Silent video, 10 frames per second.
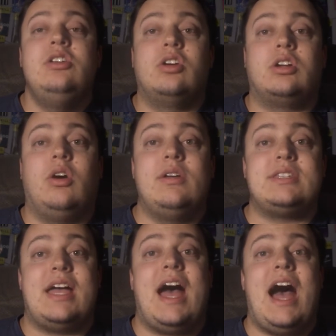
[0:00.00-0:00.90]
you're going
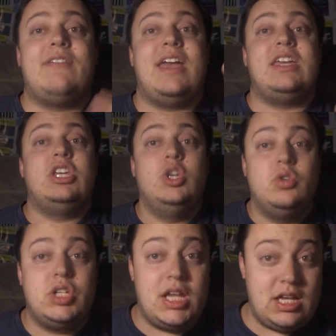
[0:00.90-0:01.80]
to have a
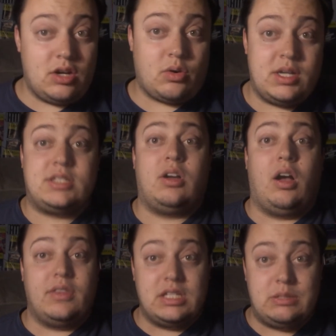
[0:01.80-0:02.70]
huge increase
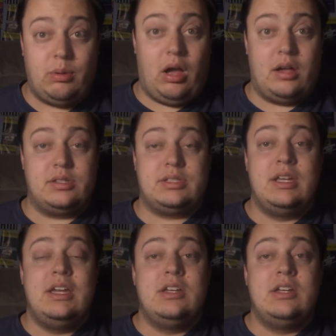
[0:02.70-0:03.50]
on these spawns.